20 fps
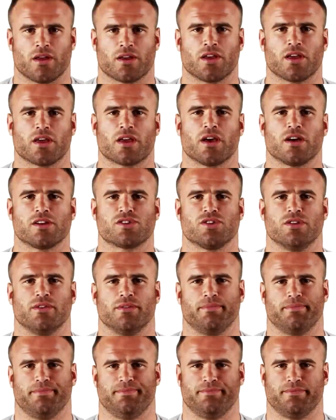Concussion.
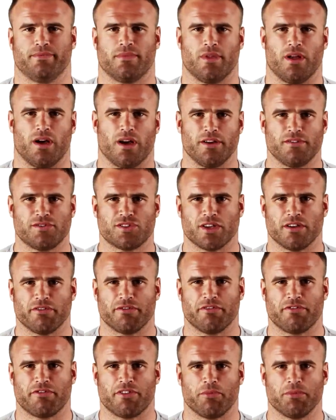I've
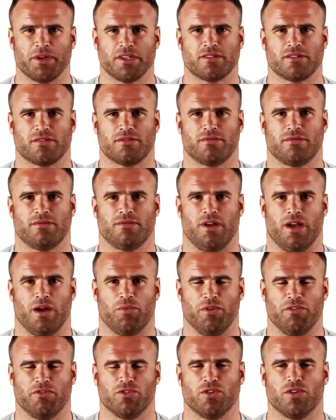suffered from it,
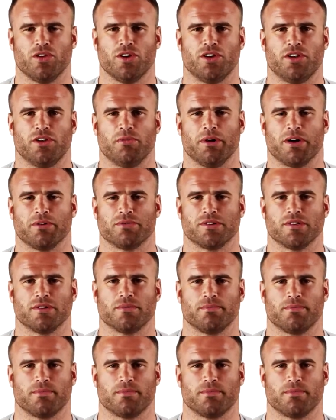and we've all heard about it.